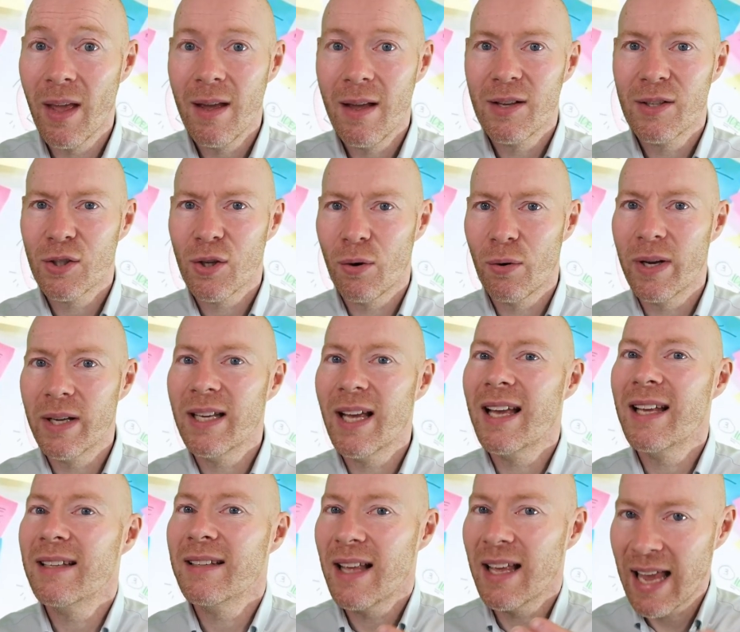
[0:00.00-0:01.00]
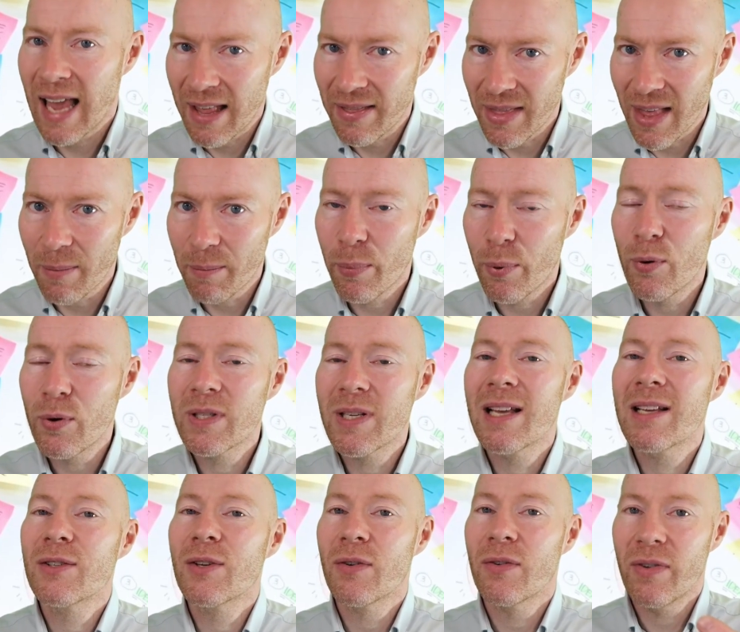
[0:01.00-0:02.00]
So again, that
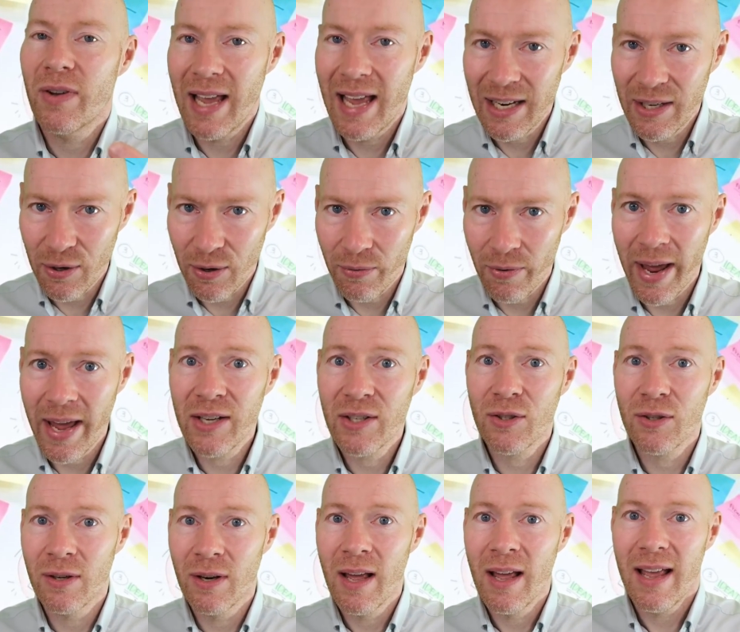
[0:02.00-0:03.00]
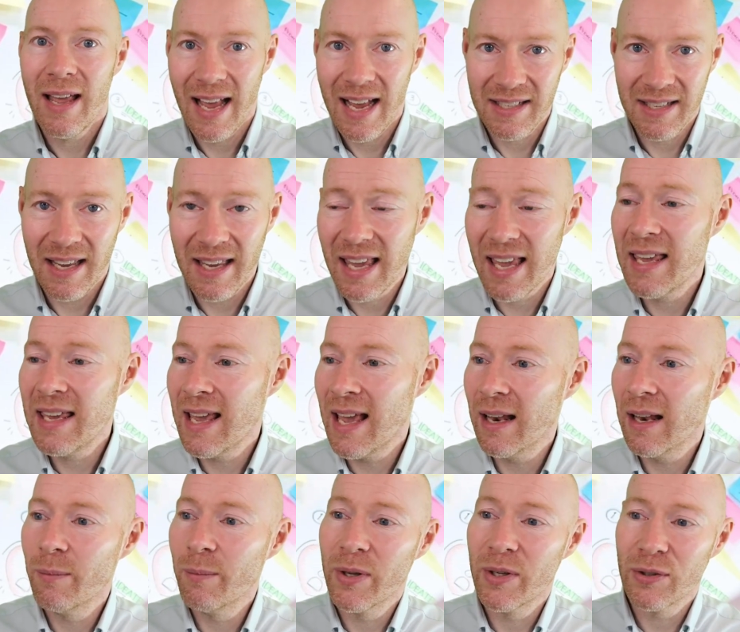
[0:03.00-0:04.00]
process of iteration is a key
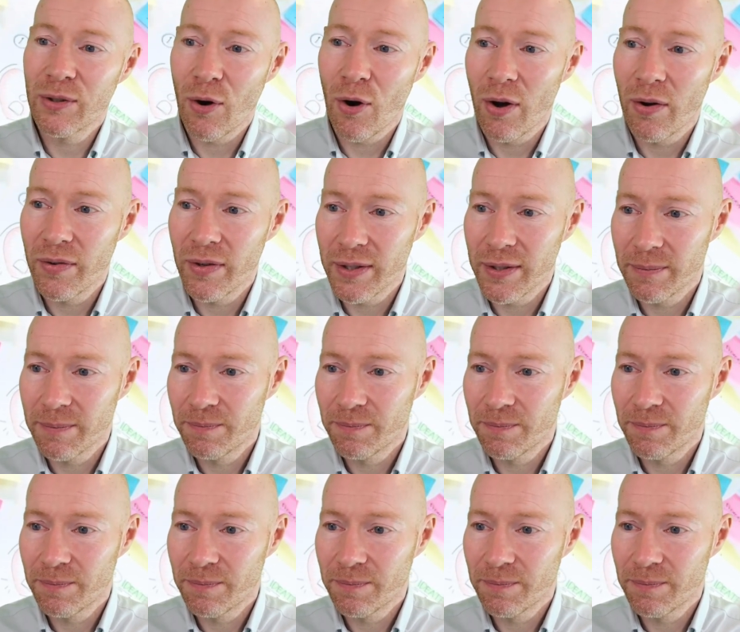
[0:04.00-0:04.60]
element of it.